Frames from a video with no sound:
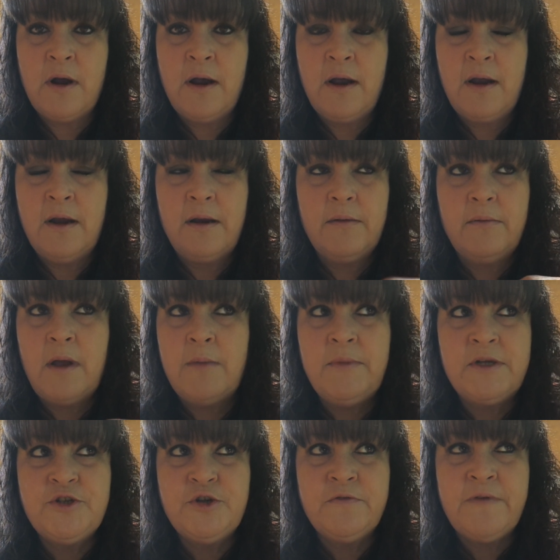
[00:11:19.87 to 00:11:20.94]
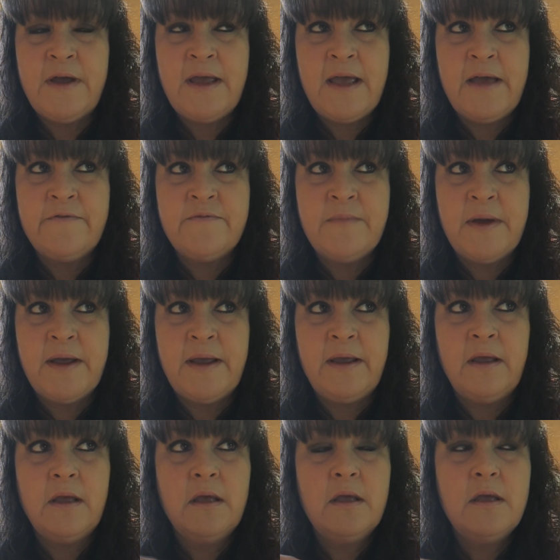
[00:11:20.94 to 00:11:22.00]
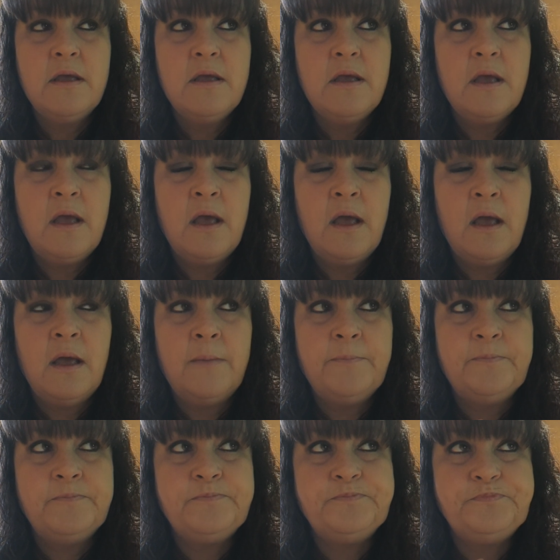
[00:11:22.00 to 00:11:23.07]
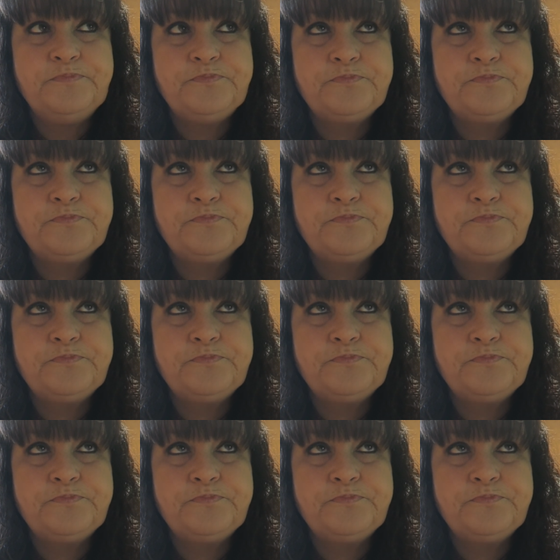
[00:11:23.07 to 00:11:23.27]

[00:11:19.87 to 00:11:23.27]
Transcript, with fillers: I, I'm not sure if I have my, um,